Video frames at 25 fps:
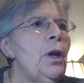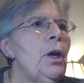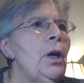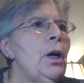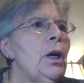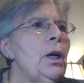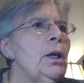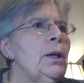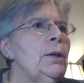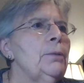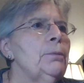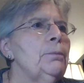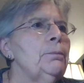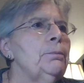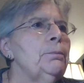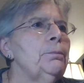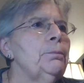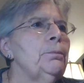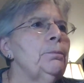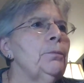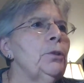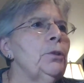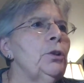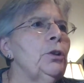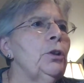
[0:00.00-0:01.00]
Um,
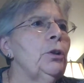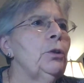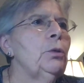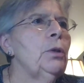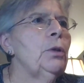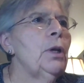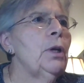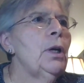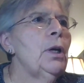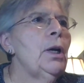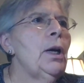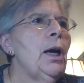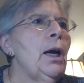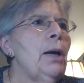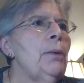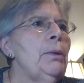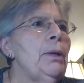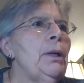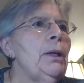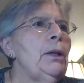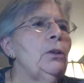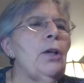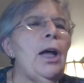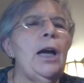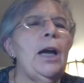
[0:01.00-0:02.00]
you know, I
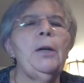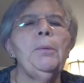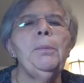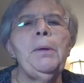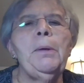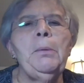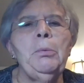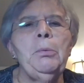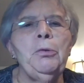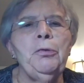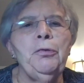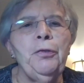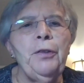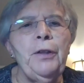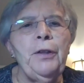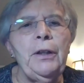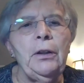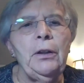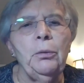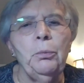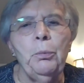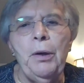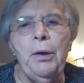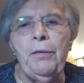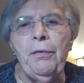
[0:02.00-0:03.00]
mean, a lot of people feel,
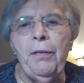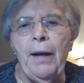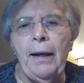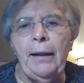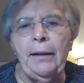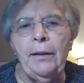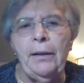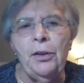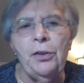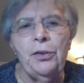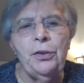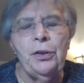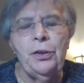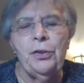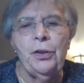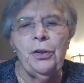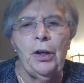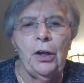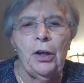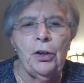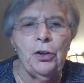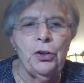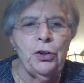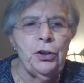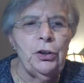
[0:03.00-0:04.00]
and we've had this
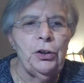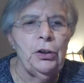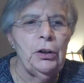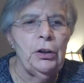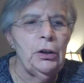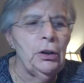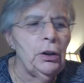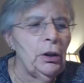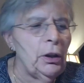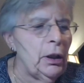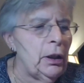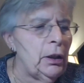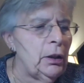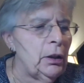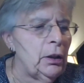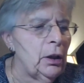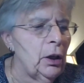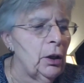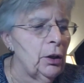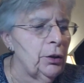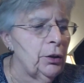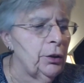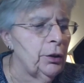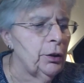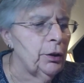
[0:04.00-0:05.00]
discussion
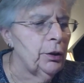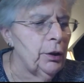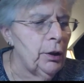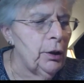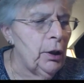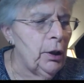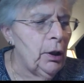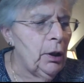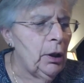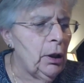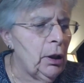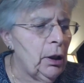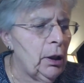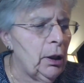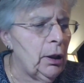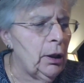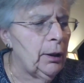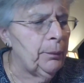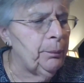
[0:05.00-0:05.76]
uh,